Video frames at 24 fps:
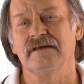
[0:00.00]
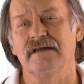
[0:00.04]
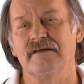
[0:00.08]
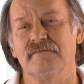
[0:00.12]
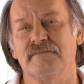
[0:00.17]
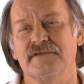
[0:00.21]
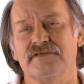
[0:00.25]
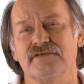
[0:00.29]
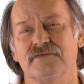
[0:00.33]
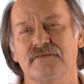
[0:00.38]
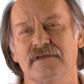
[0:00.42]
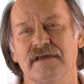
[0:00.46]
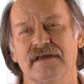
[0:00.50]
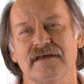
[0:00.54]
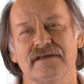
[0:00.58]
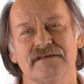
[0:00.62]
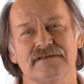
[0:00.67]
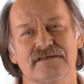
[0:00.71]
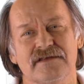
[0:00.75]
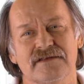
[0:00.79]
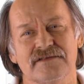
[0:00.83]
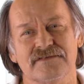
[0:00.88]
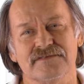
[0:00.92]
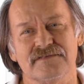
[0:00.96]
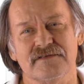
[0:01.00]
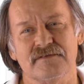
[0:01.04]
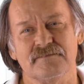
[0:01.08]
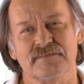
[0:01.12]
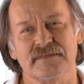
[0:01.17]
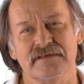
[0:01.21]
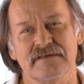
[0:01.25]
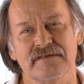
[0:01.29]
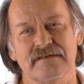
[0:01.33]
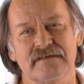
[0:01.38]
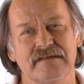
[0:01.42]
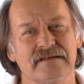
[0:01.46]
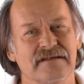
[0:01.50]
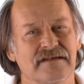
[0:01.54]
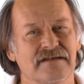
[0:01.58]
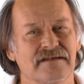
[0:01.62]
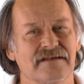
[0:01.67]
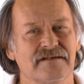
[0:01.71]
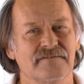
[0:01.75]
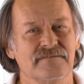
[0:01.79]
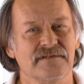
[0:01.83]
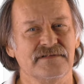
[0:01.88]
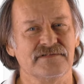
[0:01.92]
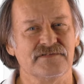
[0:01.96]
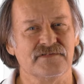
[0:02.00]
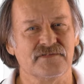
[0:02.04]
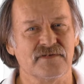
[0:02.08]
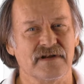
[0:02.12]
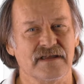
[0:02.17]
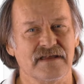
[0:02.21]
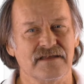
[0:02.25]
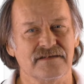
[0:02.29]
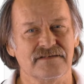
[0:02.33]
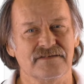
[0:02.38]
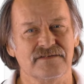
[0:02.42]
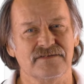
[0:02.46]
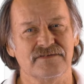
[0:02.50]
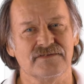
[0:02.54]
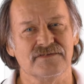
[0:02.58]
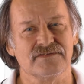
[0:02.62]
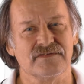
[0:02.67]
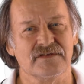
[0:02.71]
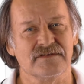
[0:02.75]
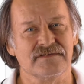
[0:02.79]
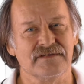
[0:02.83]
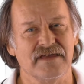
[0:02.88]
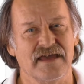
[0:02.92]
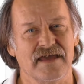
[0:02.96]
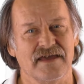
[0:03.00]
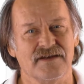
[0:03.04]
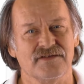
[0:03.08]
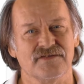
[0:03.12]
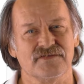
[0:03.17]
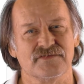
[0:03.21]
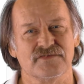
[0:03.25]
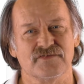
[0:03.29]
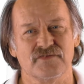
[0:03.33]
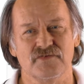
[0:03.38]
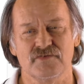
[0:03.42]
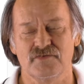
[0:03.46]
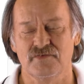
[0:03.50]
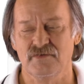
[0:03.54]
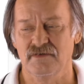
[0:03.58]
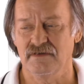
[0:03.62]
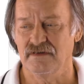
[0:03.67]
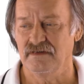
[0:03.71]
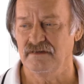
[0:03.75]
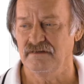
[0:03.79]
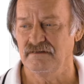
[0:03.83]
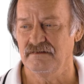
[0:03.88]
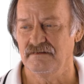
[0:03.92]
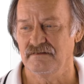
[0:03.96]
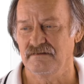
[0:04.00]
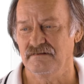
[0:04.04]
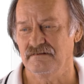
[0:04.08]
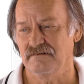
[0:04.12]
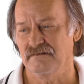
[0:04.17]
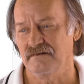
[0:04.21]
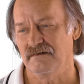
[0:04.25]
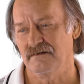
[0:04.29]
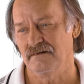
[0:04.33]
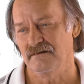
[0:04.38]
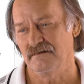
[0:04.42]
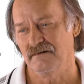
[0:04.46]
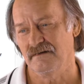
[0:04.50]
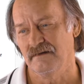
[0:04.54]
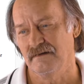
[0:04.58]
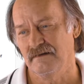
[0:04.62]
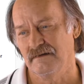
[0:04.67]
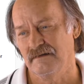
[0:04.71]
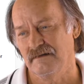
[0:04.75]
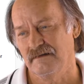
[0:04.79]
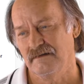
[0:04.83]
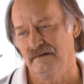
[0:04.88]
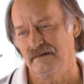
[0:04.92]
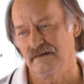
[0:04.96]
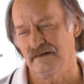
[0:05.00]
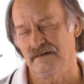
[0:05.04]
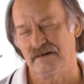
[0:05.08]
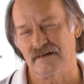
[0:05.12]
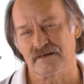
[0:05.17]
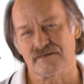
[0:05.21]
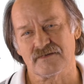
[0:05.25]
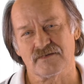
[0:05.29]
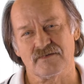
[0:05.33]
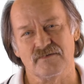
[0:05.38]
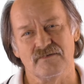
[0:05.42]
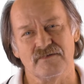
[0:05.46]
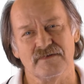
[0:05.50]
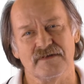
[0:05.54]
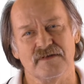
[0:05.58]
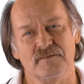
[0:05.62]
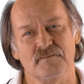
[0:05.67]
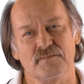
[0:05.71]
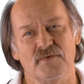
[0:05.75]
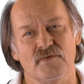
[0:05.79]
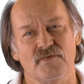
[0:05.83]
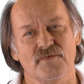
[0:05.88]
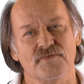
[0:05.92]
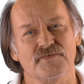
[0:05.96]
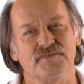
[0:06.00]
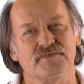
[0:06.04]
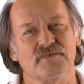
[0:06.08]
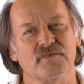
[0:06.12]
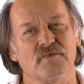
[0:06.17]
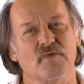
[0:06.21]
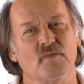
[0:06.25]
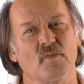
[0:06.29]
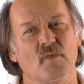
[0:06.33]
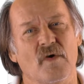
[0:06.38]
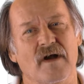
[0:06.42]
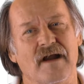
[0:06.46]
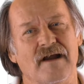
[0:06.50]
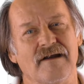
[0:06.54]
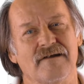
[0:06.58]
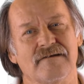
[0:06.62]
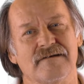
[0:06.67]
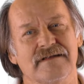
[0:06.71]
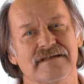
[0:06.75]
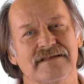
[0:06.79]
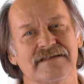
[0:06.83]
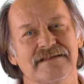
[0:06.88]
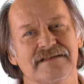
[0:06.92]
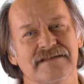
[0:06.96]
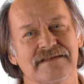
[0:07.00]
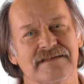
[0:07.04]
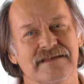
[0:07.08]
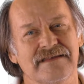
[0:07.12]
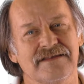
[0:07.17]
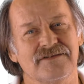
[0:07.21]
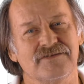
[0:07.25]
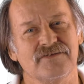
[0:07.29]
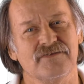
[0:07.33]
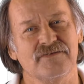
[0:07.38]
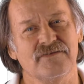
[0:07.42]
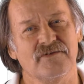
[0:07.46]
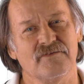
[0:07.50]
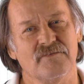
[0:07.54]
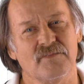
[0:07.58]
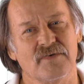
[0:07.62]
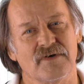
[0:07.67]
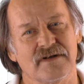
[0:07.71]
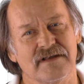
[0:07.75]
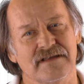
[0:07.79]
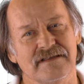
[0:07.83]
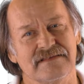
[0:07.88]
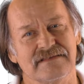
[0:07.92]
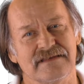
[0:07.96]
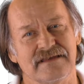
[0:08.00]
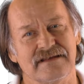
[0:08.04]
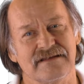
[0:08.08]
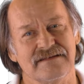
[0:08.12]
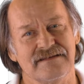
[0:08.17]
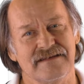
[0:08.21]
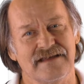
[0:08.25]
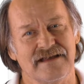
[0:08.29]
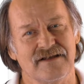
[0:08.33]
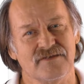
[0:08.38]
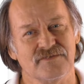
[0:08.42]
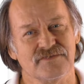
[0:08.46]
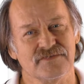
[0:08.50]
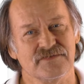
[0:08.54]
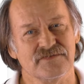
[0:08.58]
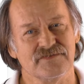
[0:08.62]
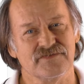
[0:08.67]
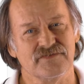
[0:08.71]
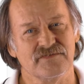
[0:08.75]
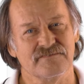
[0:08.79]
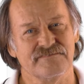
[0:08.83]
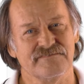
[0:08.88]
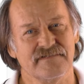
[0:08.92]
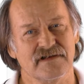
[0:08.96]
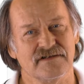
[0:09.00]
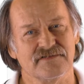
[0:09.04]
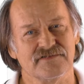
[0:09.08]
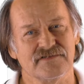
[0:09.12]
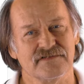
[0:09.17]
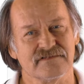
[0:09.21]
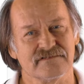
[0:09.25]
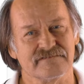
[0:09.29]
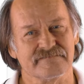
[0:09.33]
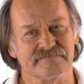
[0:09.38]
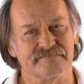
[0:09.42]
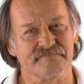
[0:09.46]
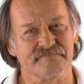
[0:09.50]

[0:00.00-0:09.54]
every strand does something, and every strand is attached to a electrical impulse or a wiring into your brain that allows it to function.